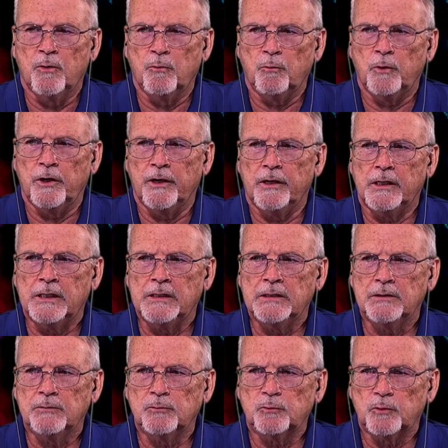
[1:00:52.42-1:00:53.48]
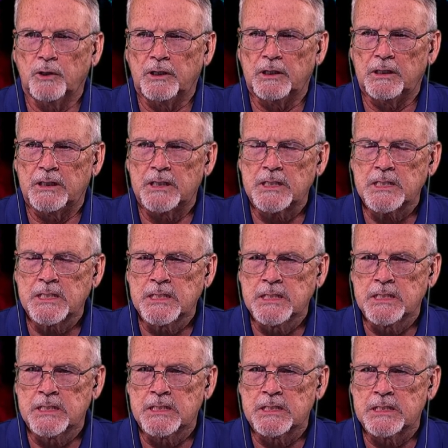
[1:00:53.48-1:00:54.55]
Ron,
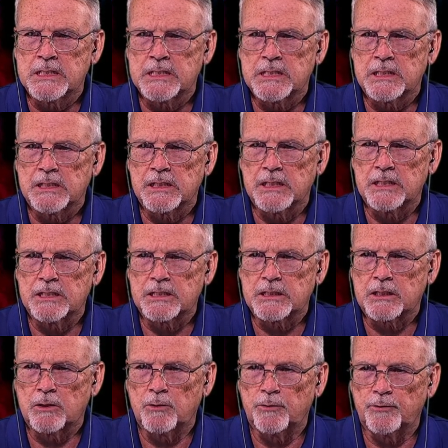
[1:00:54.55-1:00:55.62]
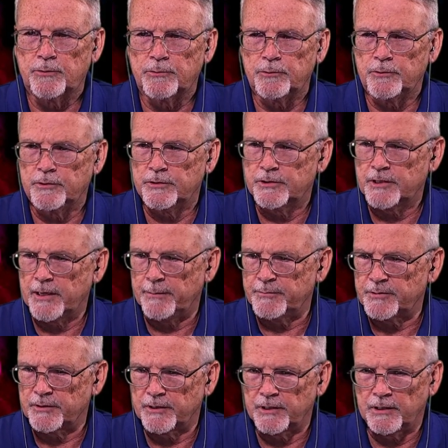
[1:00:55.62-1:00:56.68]
let's go through the
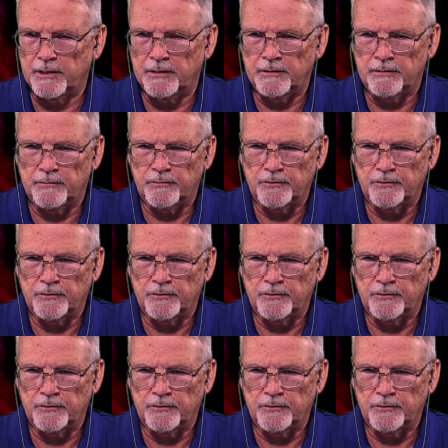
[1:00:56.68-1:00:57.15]
steps again.